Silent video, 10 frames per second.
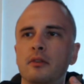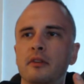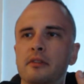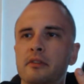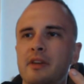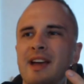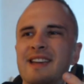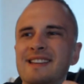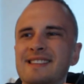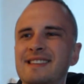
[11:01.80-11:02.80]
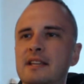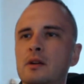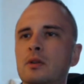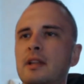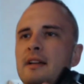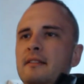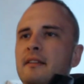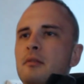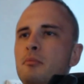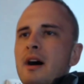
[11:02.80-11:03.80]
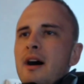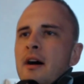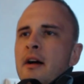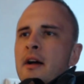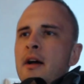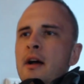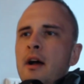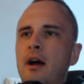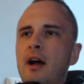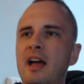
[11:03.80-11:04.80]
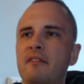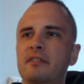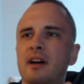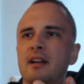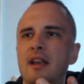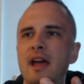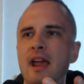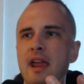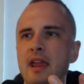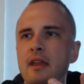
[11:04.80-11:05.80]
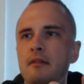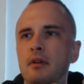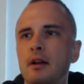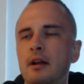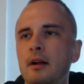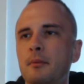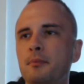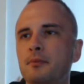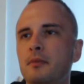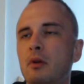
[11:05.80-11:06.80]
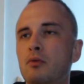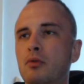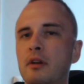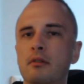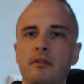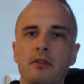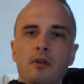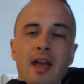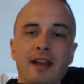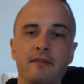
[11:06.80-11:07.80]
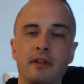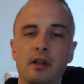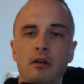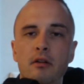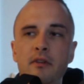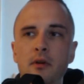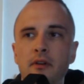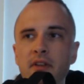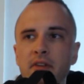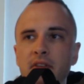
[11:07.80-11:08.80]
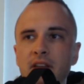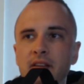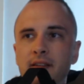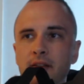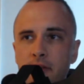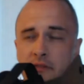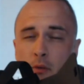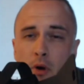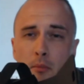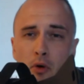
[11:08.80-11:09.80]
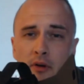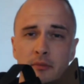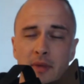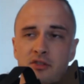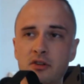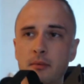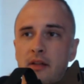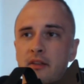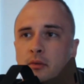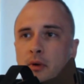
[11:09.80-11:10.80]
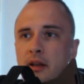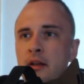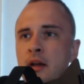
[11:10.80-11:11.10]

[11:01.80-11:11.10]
This is a single leg Tib Bar. I have done a written review and a video review of this thing. So if you want more information about this one,